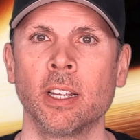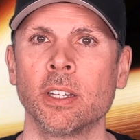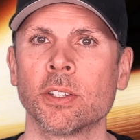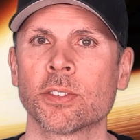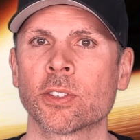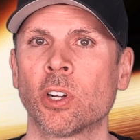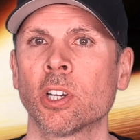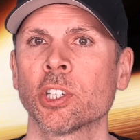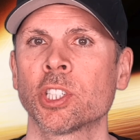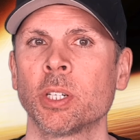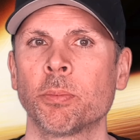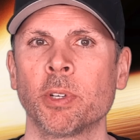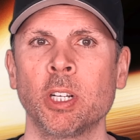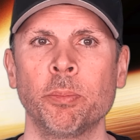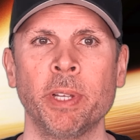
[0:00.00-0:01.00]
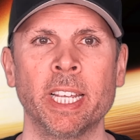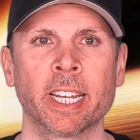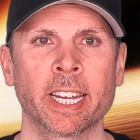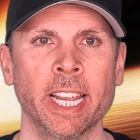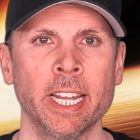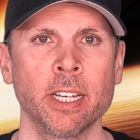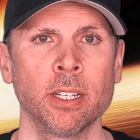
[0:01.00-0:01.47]
Starship will be
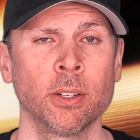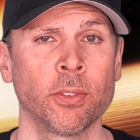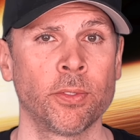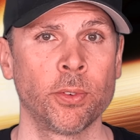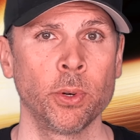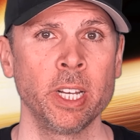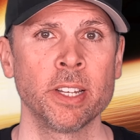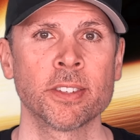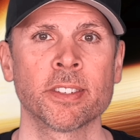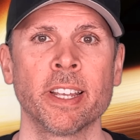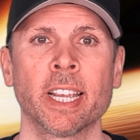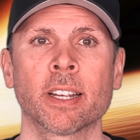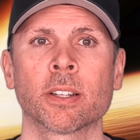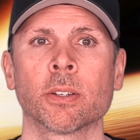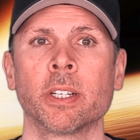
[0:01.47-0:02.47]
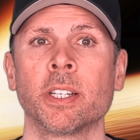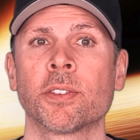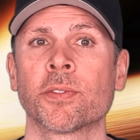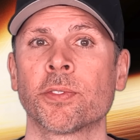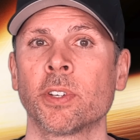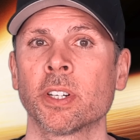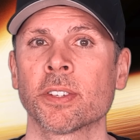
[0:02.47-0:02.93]
again fully stacked on its
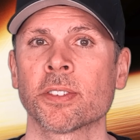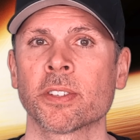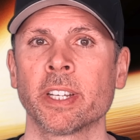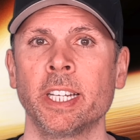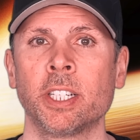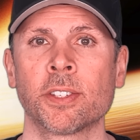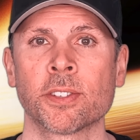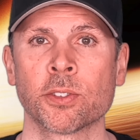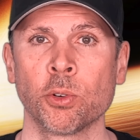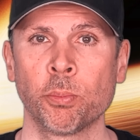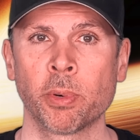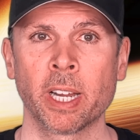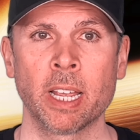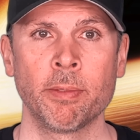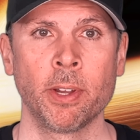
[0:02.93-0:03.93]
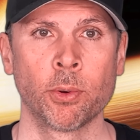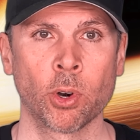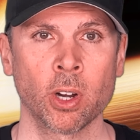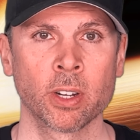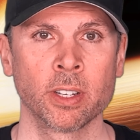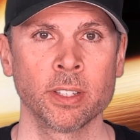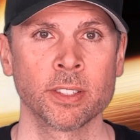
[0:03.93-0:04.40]
first stage Super Heavy
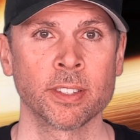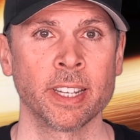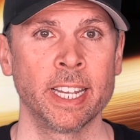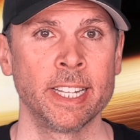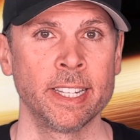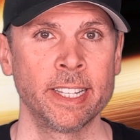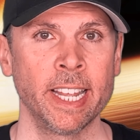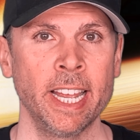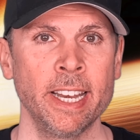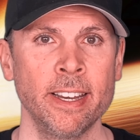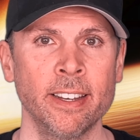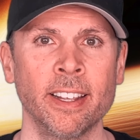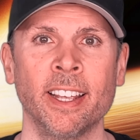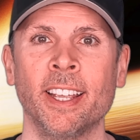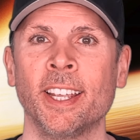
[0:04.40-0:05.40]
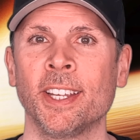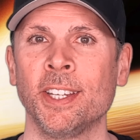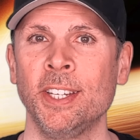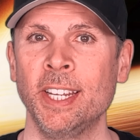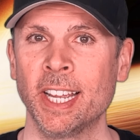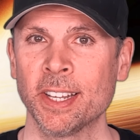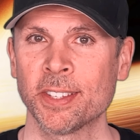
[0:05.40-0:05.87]
rocket, and then,
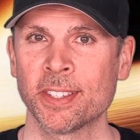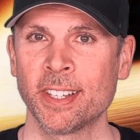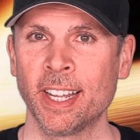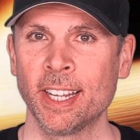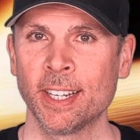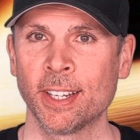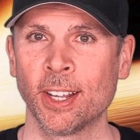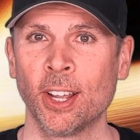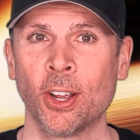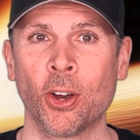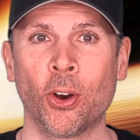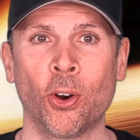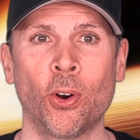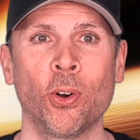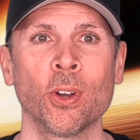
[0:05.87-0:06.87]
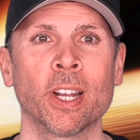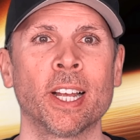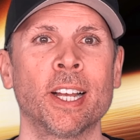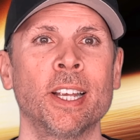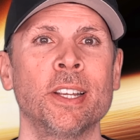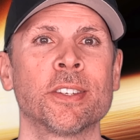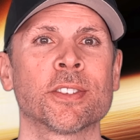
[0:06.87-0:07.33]
yes then, all
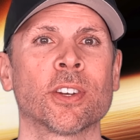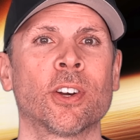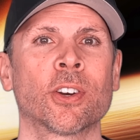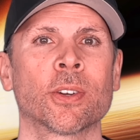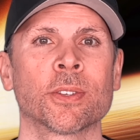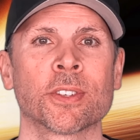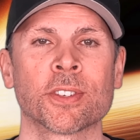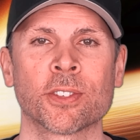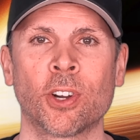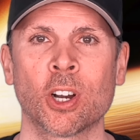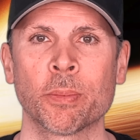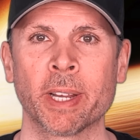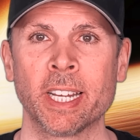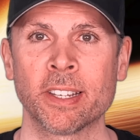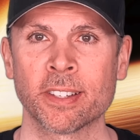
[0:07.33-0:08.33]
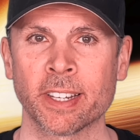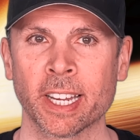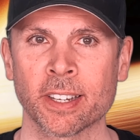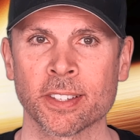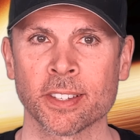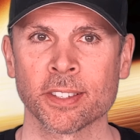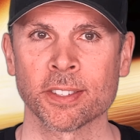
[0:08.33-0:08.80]
eyes are on Starbase,
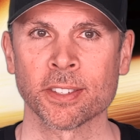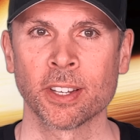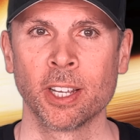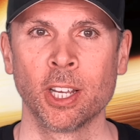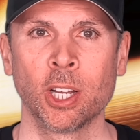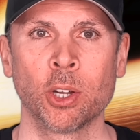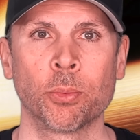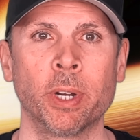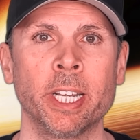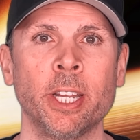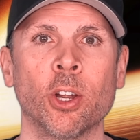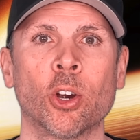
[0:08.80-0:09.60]
Texas, where the